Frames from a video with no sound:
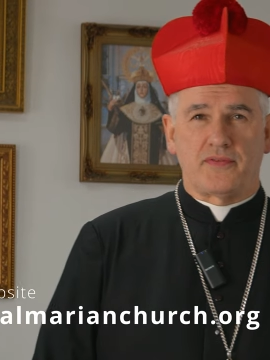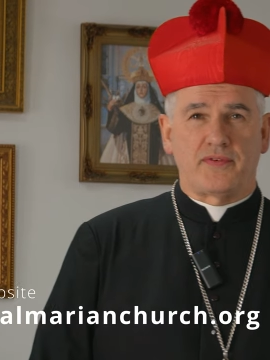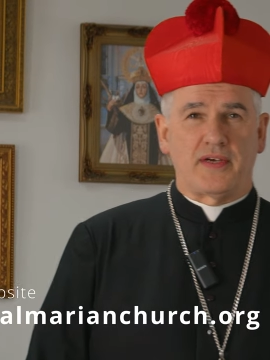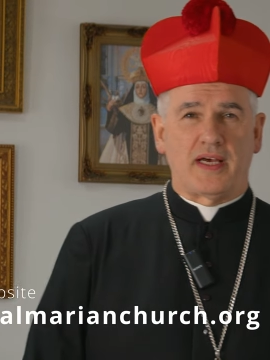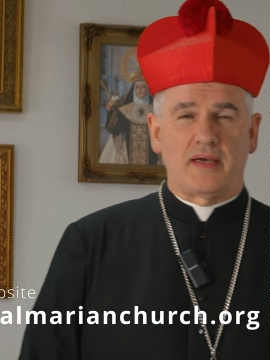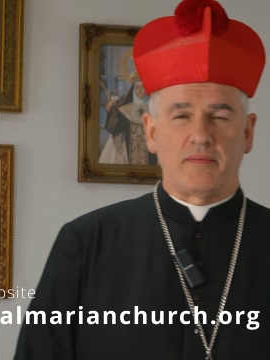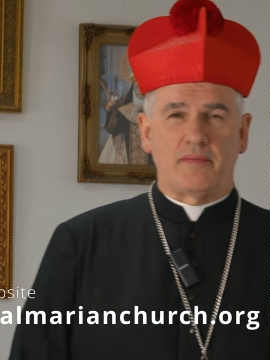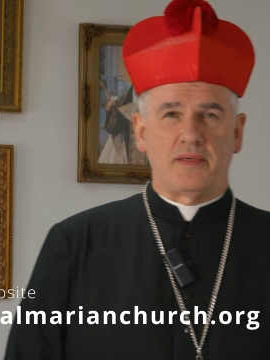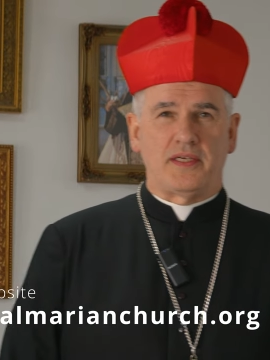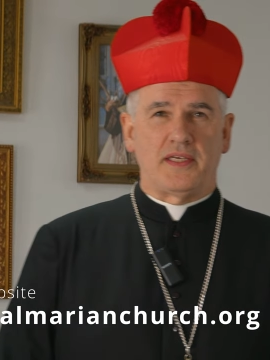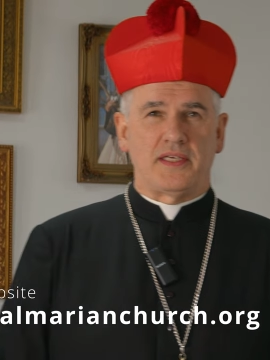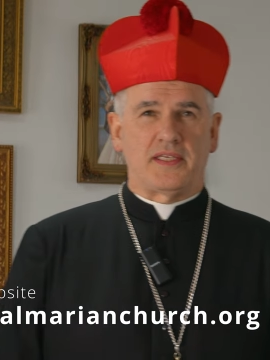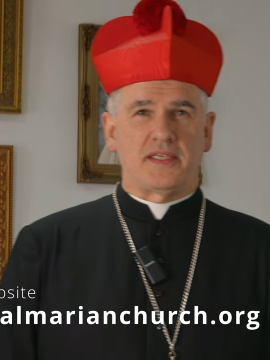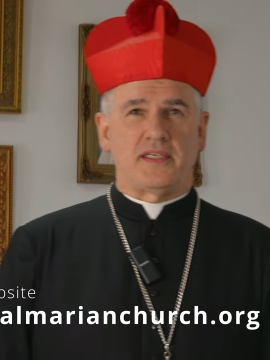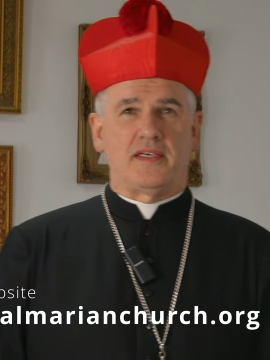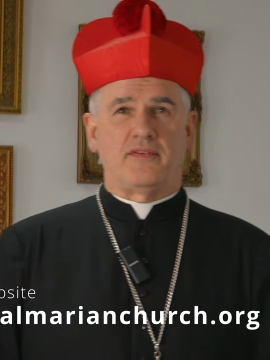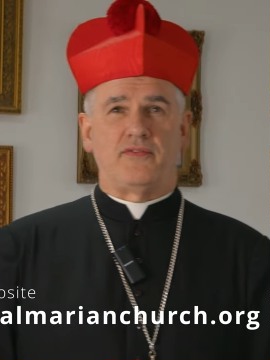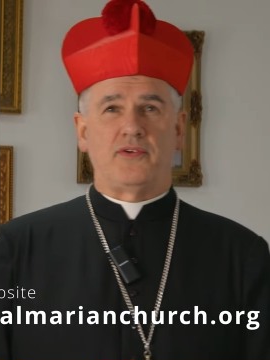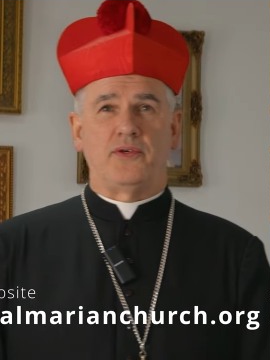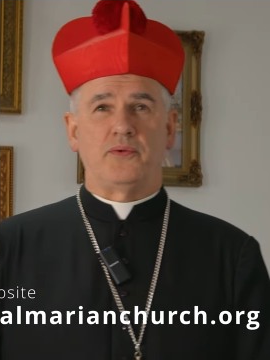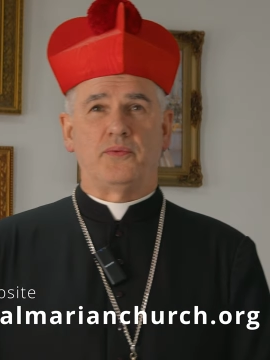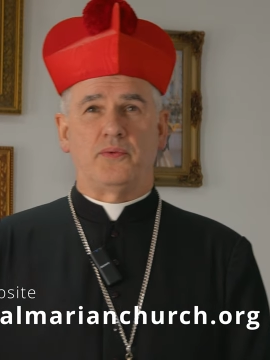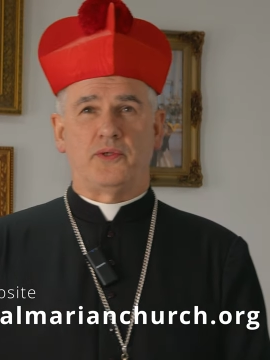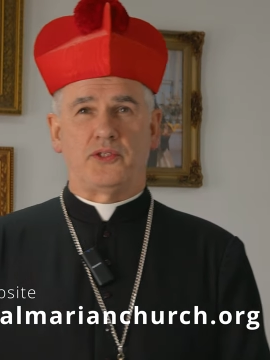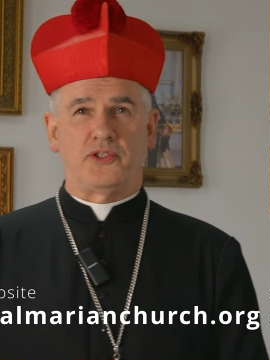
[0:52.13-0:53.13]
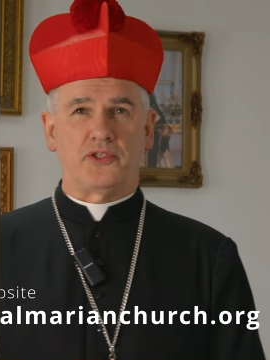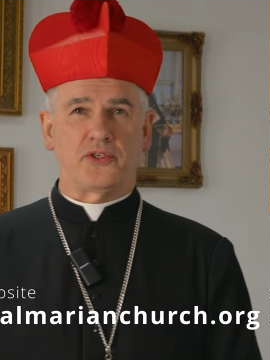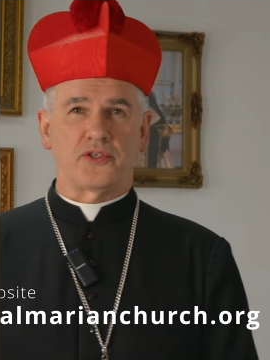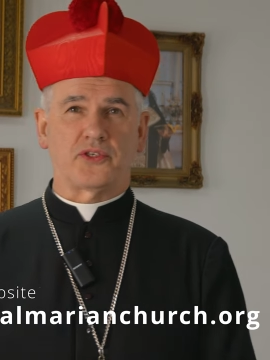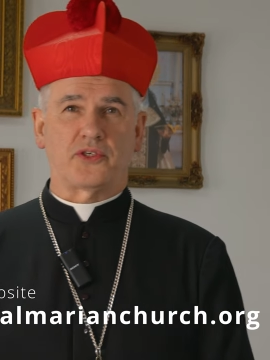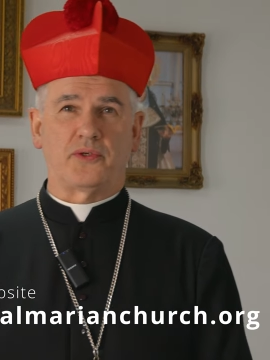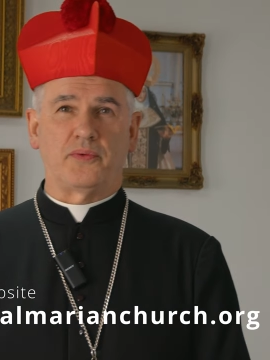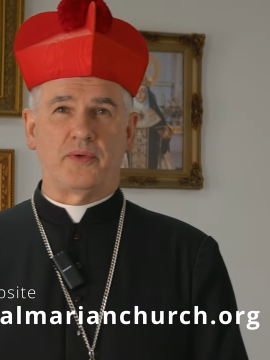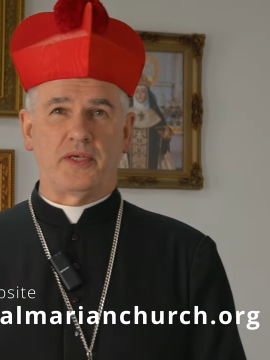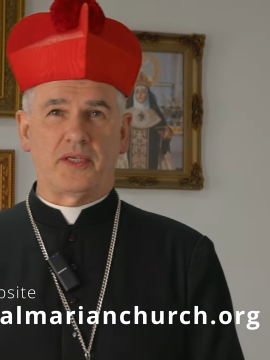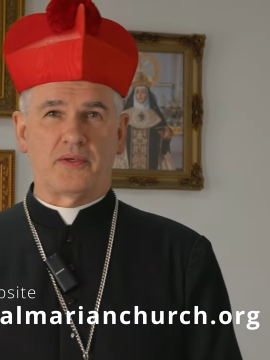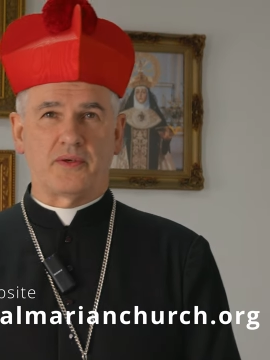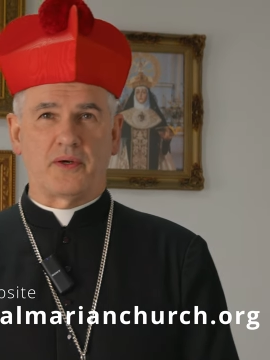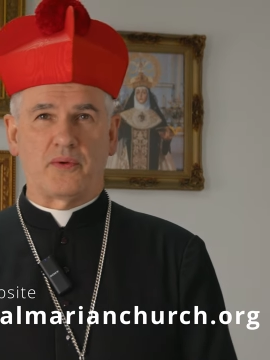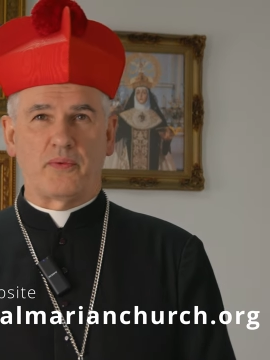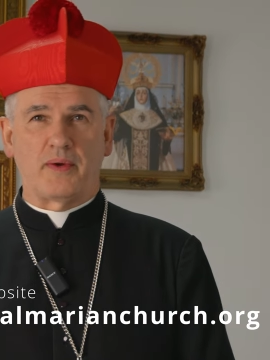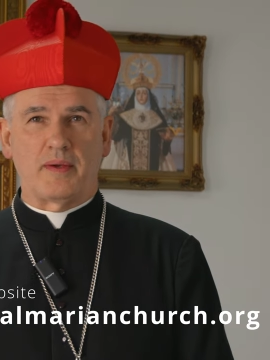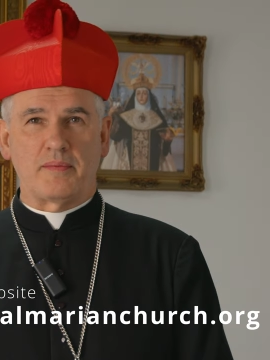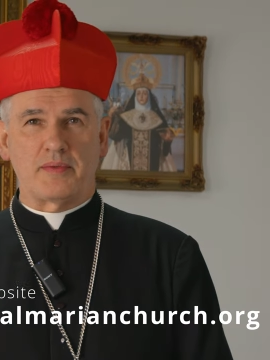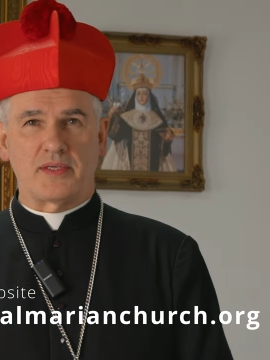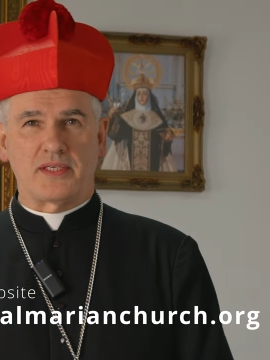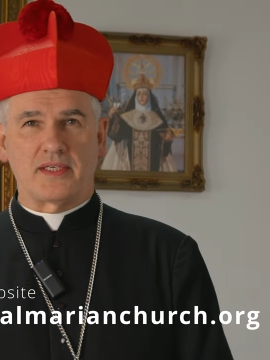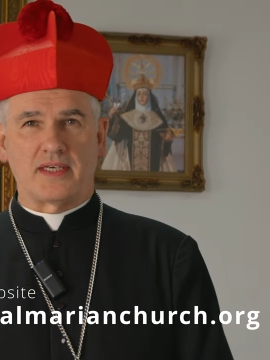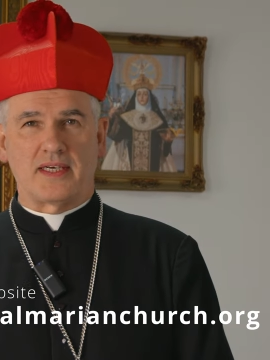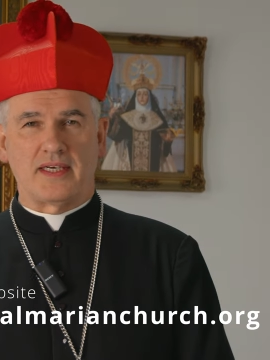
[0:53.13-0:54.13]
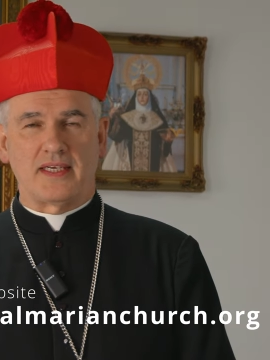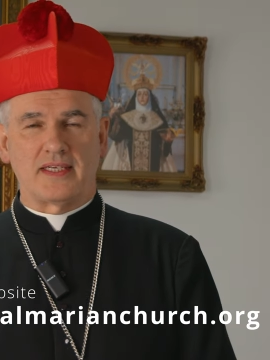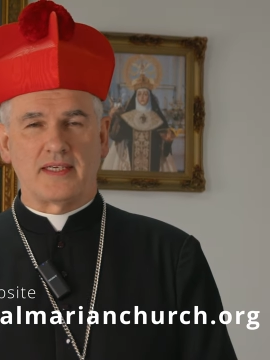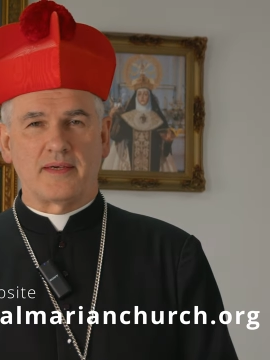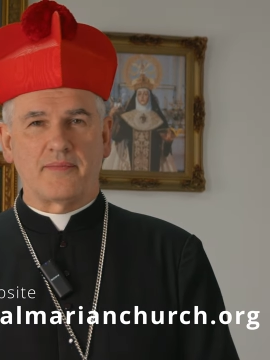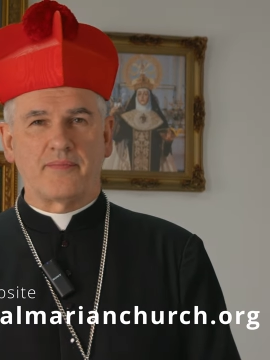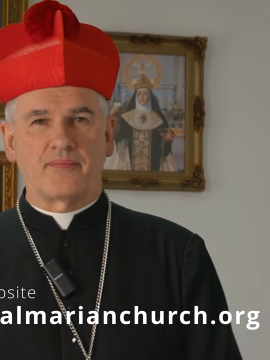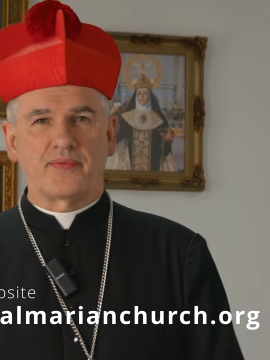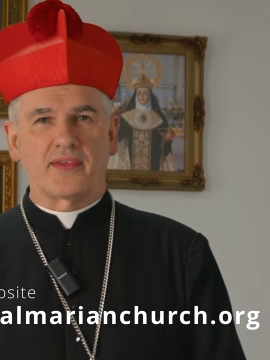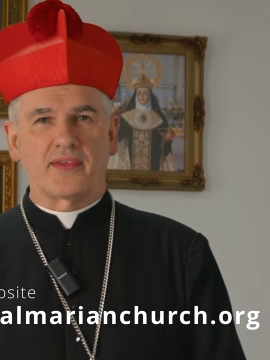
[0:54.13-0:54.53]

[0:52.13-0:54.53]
fabulous if you would just go into our website